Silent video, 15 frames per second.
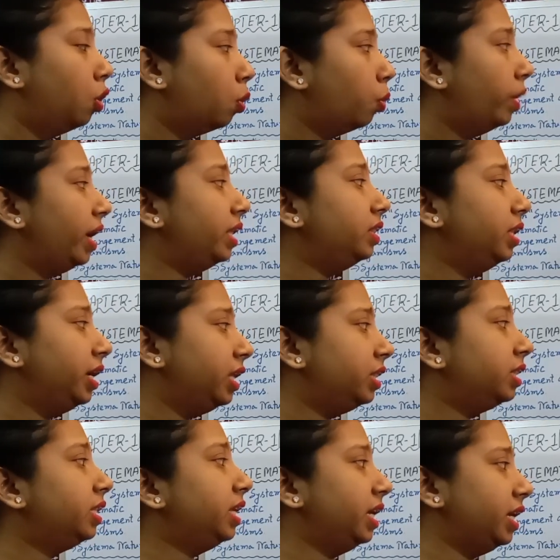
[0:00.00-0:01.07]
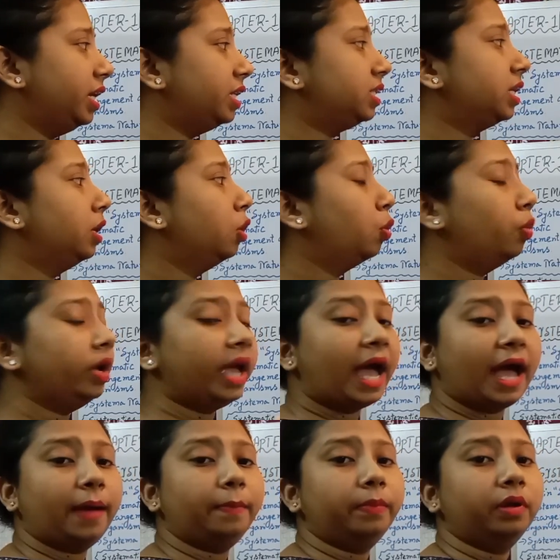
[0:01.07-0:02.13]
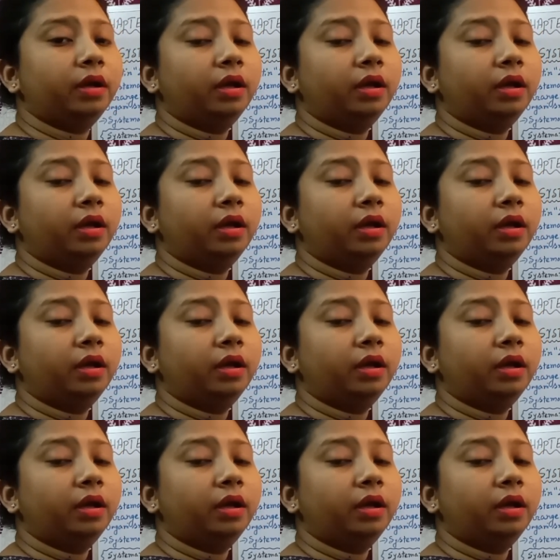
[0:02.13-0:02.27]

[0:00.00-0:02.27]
Within these we have